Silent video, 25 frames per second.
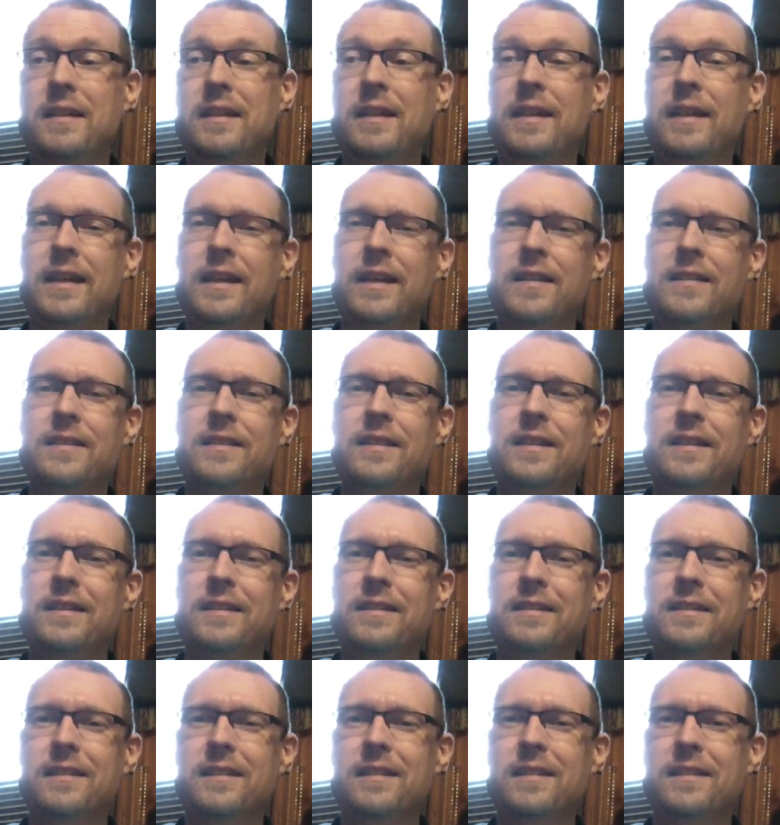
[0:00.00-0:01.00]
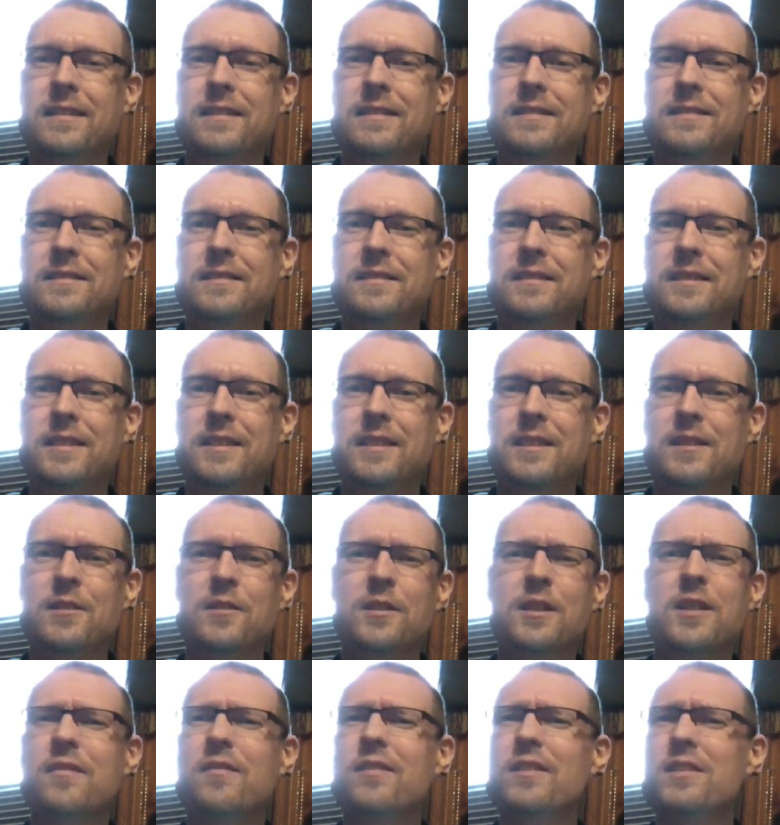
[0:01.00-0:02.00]
and then
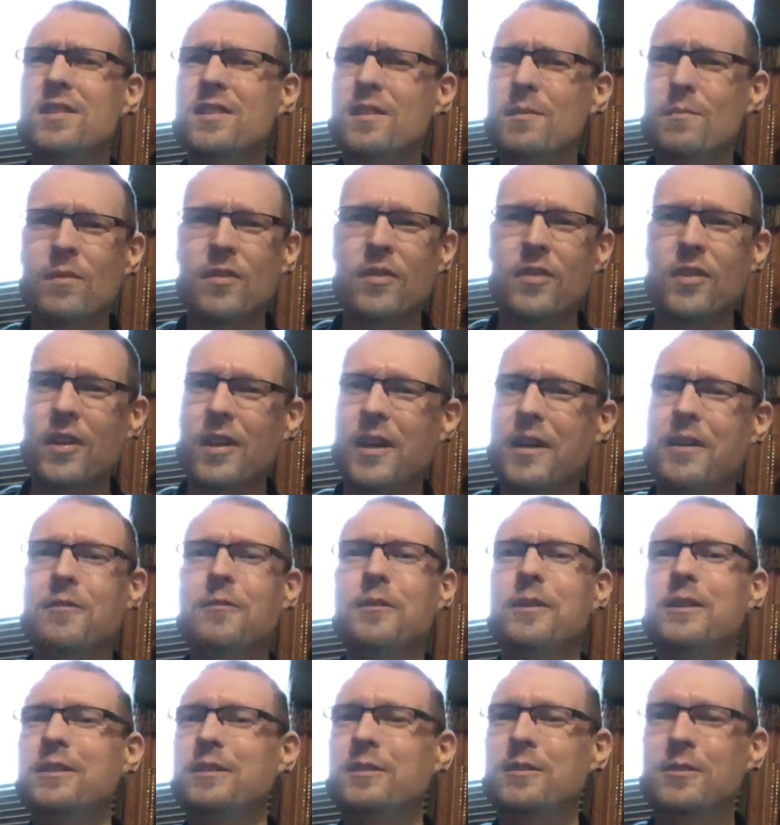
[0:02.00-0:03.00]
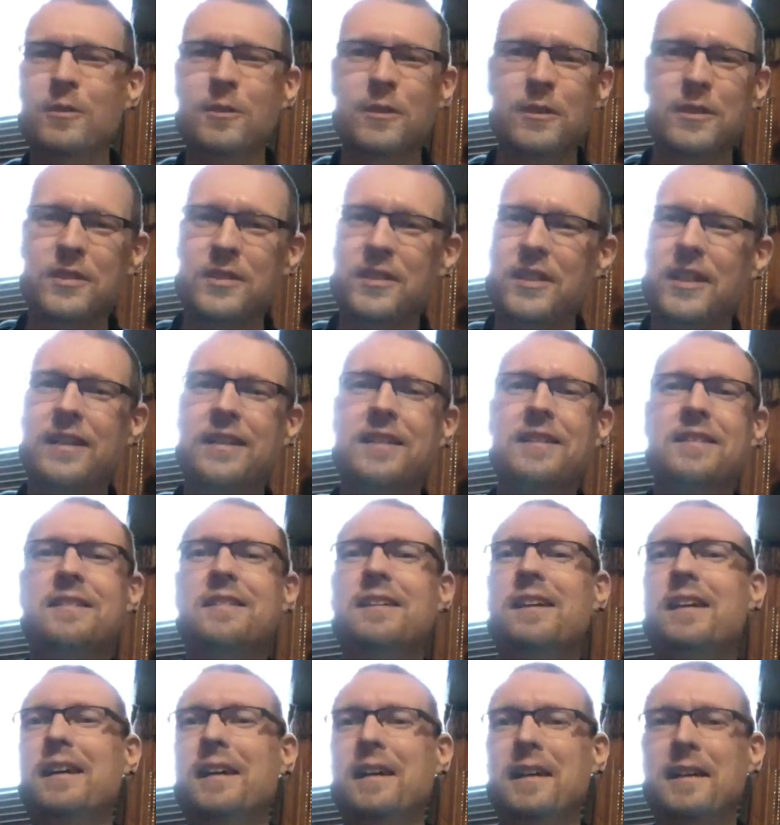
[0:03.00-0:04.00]
give it some thought, read through it a
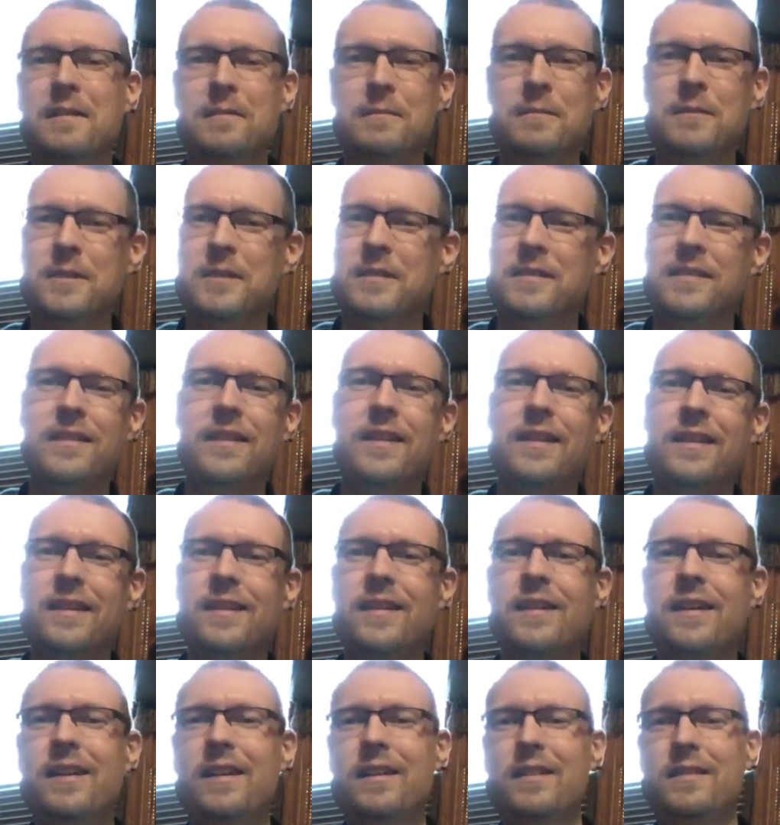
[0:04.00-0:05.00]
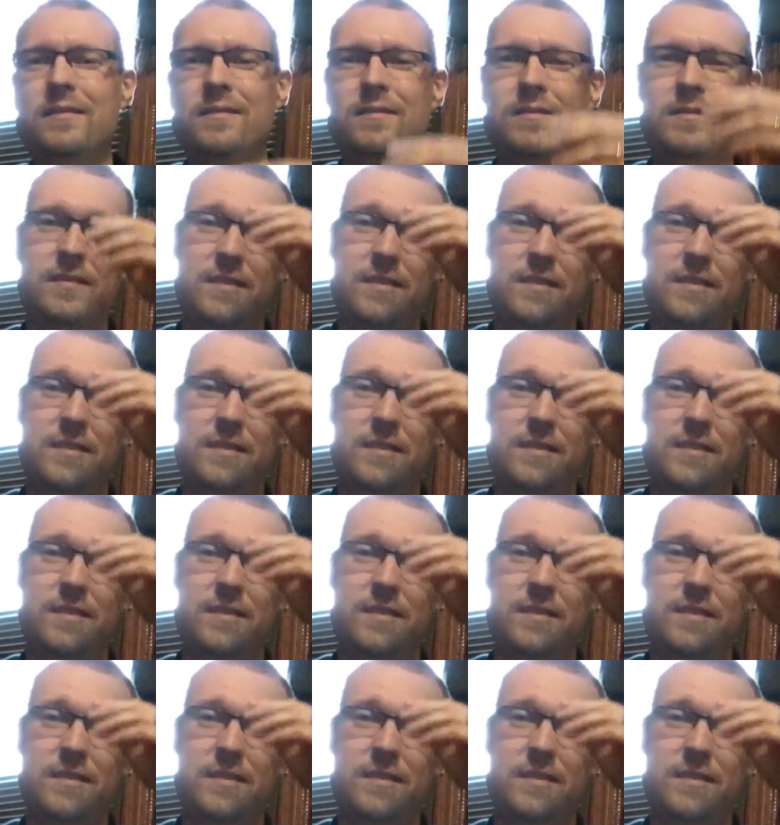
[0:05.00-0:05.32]
second time, and